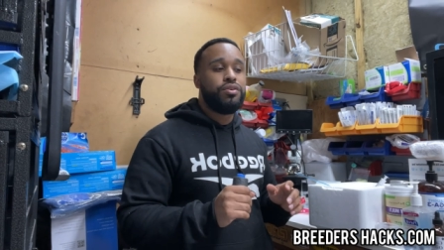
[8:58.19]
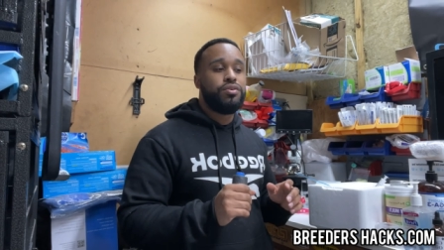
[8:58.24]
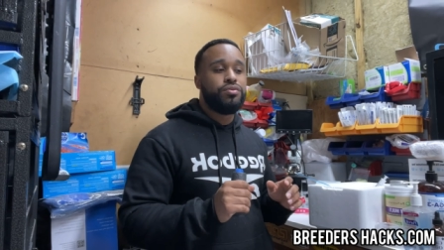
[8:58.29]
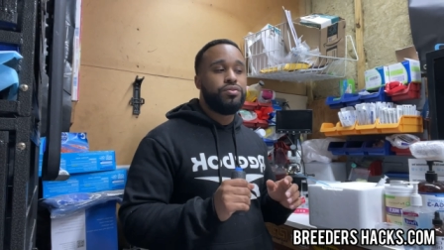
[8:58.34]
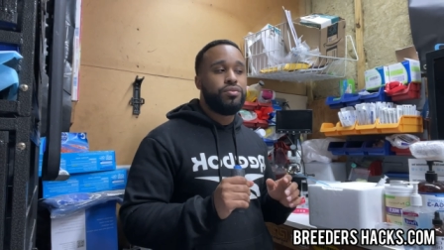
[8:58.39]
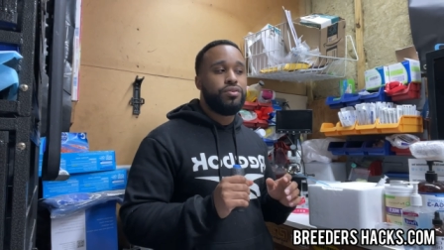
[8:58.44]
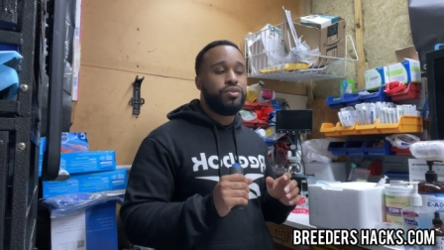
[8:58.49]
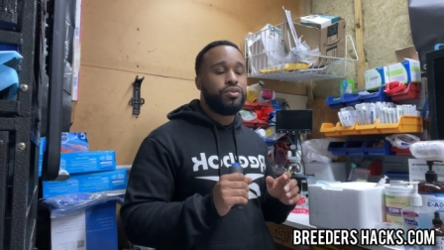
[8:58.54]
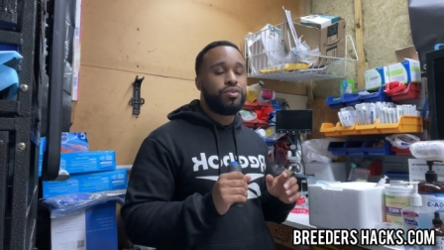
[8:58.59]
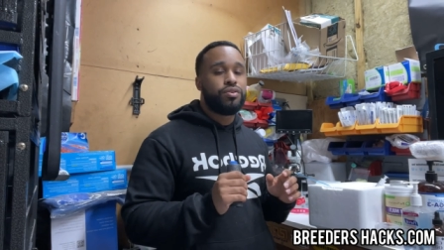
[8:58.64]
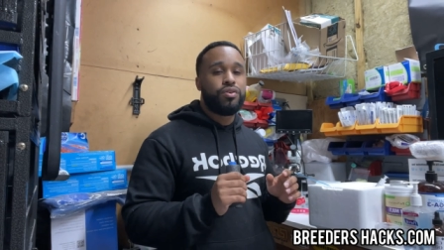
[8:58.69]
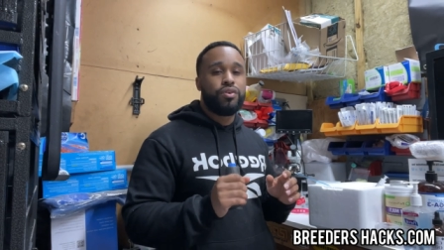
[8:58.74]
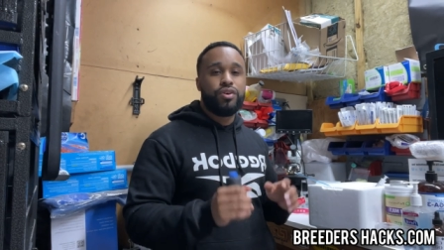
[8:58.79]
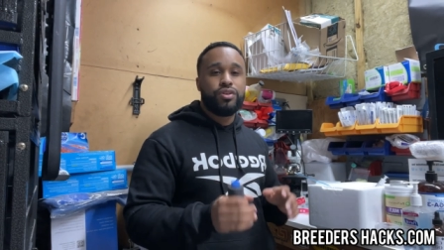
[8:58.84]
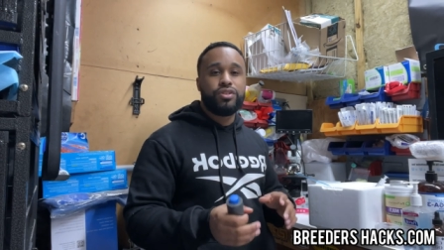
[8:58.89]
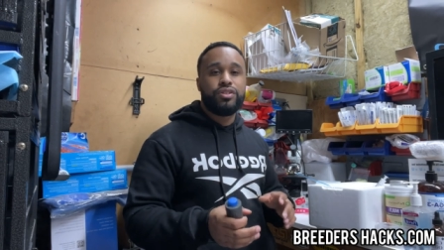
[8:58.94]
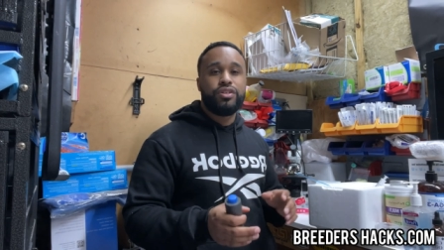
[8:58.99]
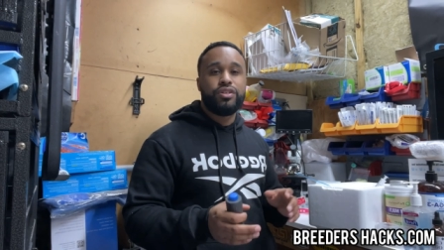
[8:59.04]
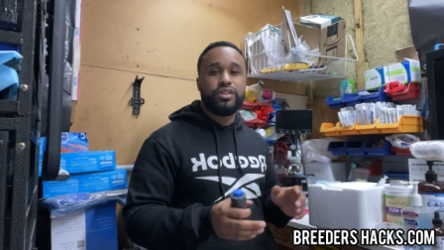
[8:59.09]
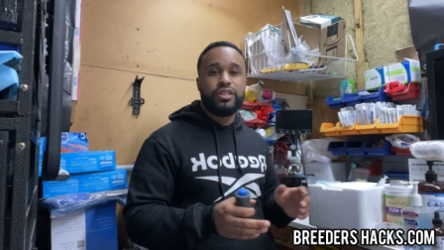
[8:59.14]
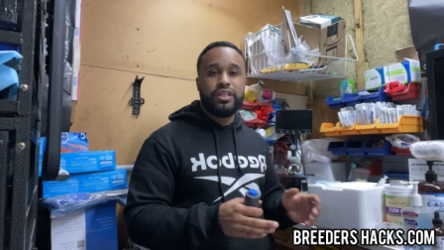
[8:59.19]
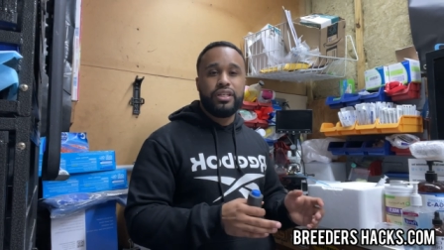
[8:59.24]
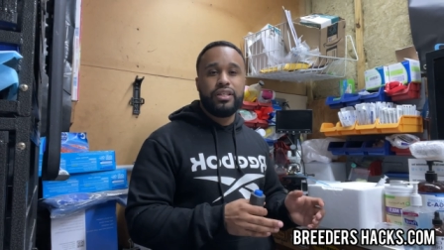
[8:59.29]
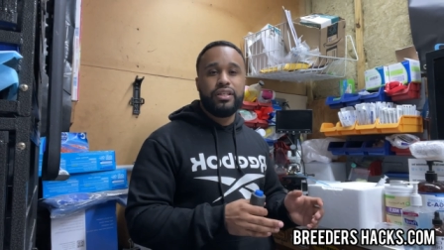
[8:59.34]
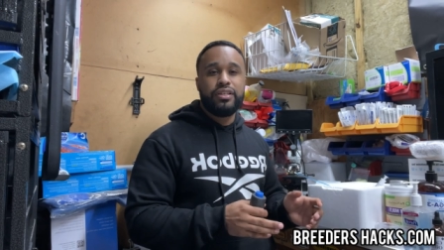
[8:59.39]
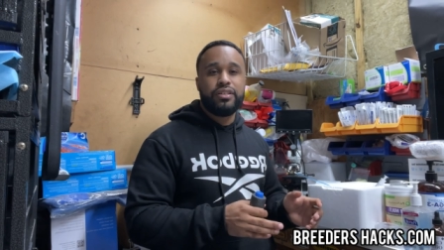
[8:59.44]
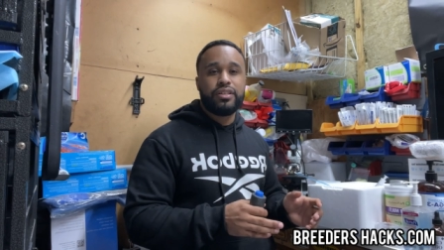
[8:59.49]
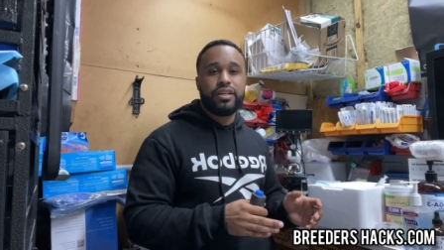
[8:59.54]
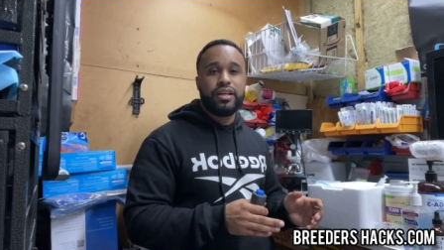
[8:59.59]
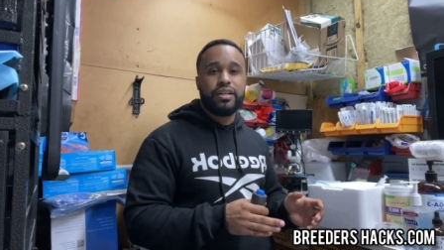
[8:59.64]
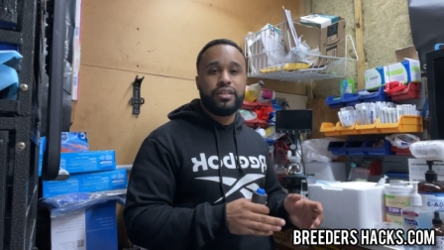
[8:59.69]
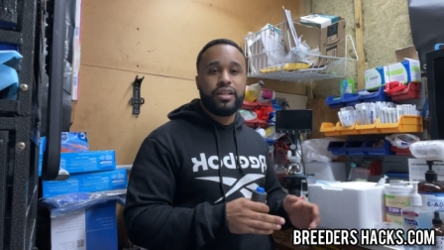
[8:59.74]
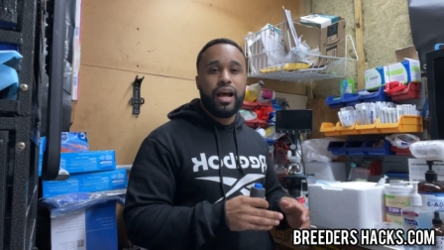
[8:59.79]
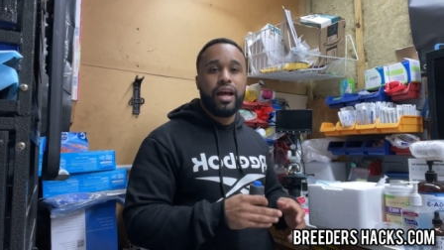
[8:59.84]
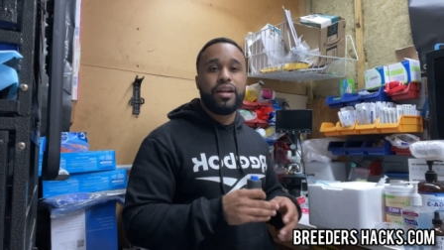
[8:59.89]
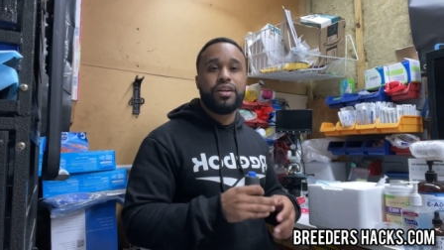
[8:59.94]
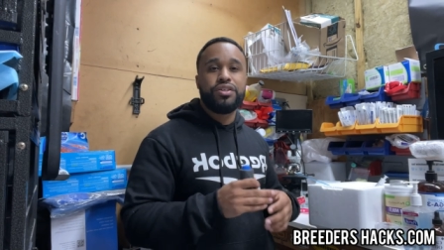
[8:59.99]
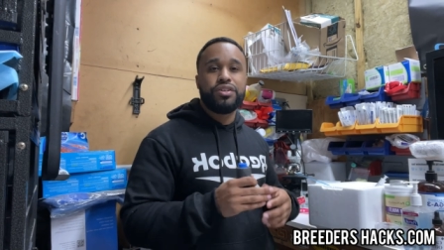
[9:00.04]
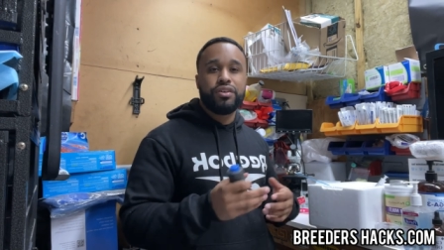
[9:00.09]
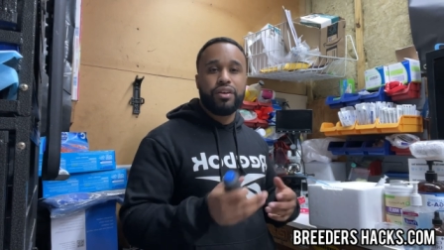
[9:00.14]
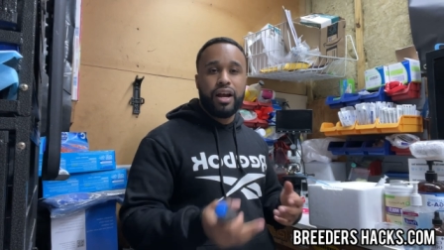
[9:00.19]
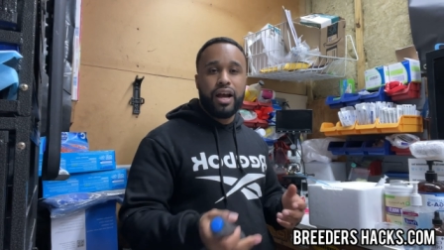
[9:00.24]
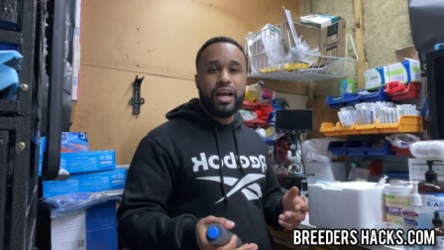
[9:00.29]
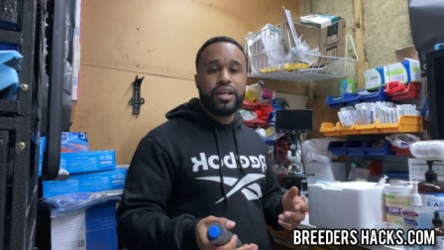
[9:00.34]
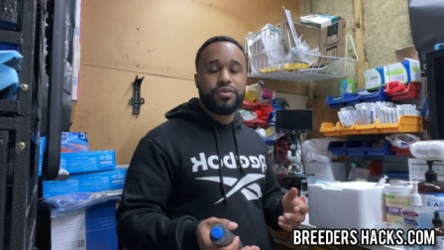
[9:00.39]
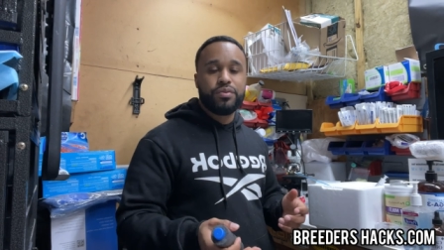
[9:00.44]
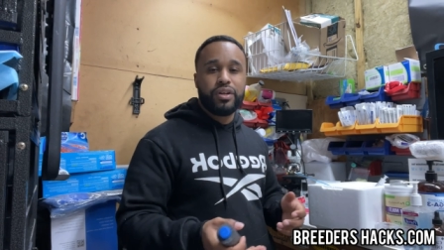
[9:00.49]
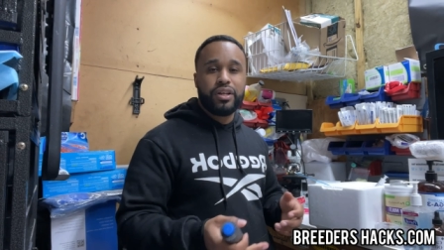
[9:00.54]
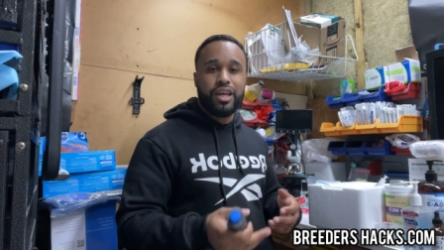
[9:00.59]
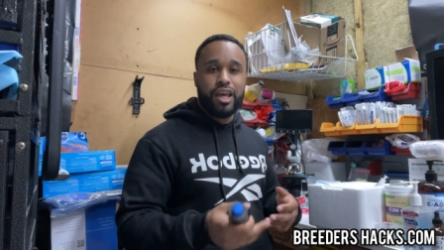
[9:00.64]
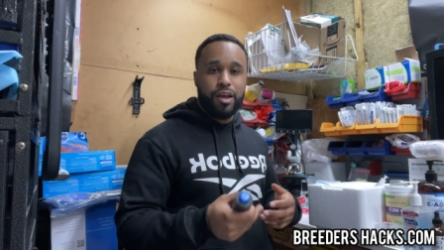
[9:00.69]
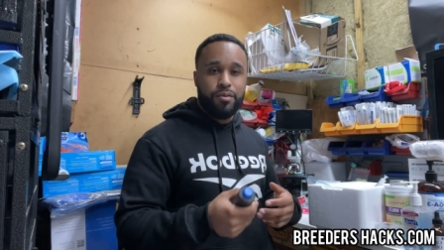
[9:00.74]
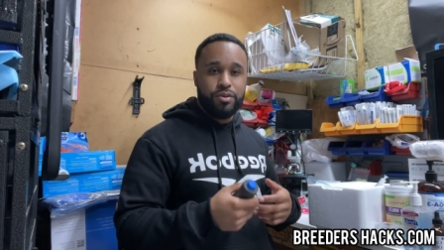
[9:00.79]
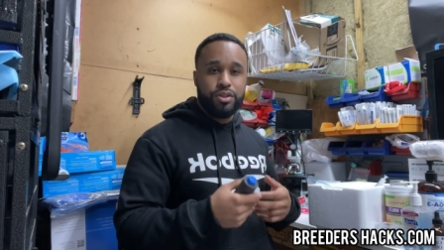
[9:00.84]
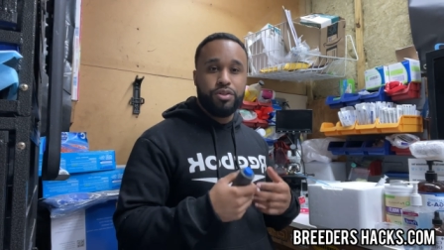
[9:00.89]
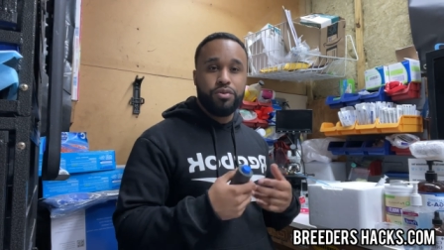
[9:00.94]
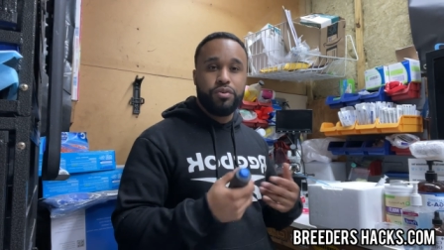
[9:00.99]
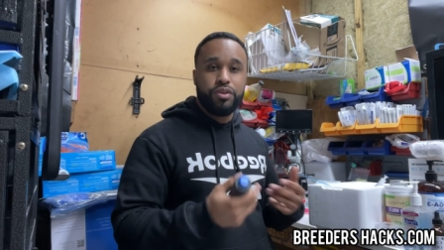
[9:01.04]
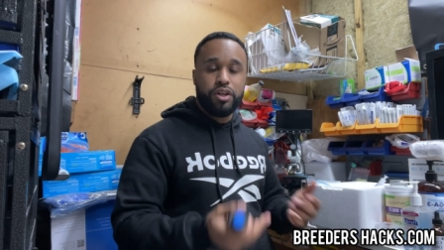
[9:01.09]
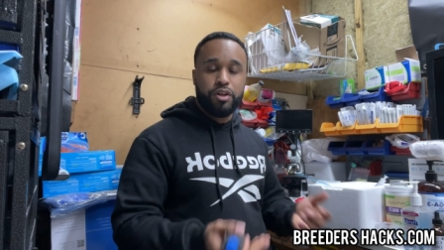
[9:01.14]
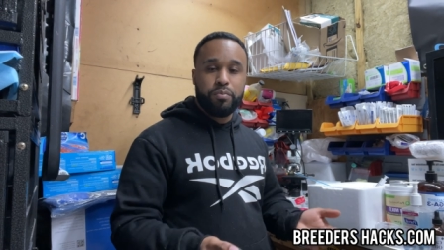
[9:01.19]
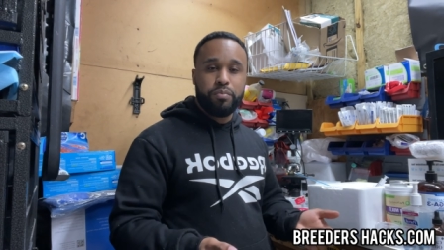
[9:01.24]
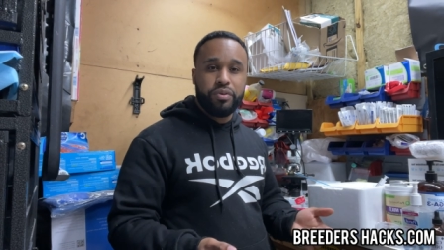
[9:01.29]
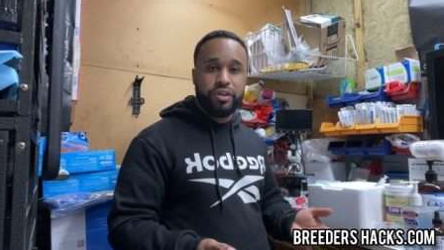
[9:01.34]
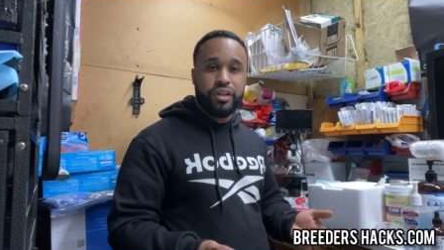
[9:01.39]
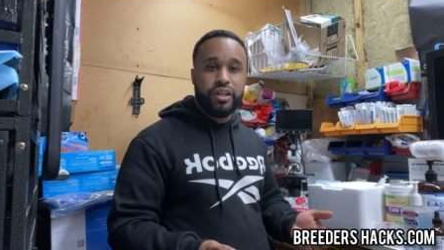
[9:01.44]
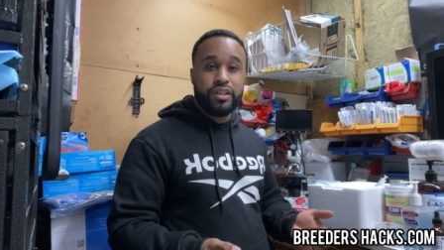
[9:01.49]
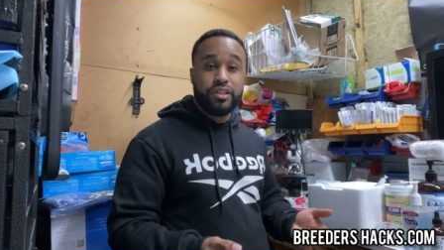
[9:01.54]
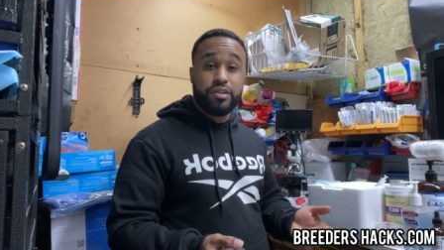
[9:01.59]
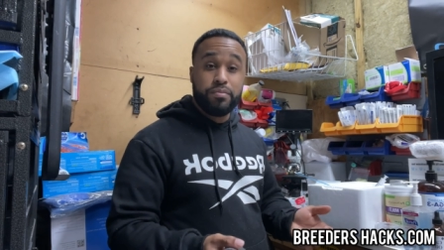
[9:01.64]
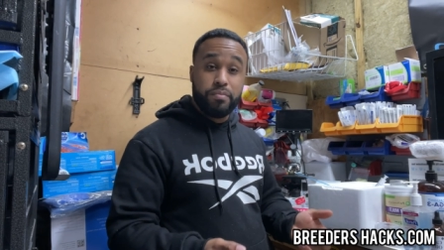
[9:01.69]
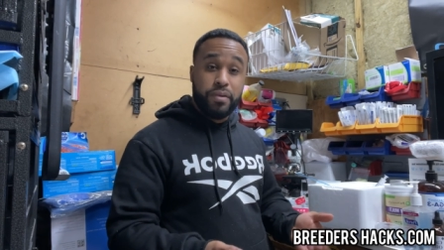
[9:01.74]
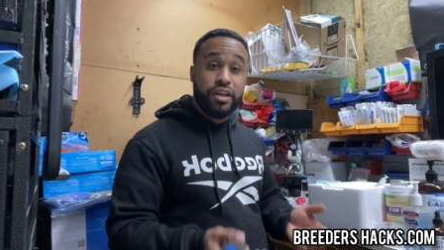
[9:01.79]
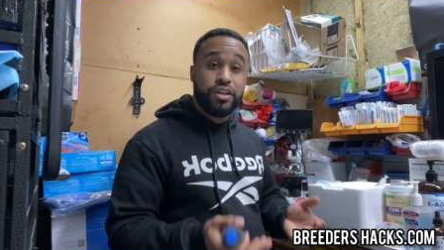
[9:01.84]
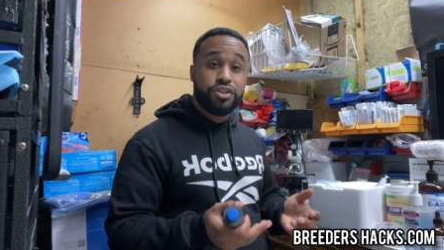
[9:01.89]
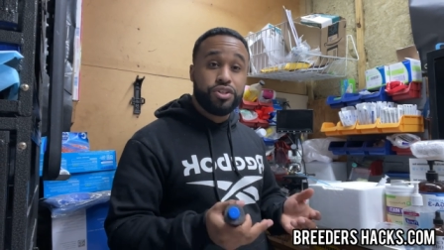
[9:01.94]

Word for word: you crossed your T's and dotted your I's when it came to doing your breeding, to make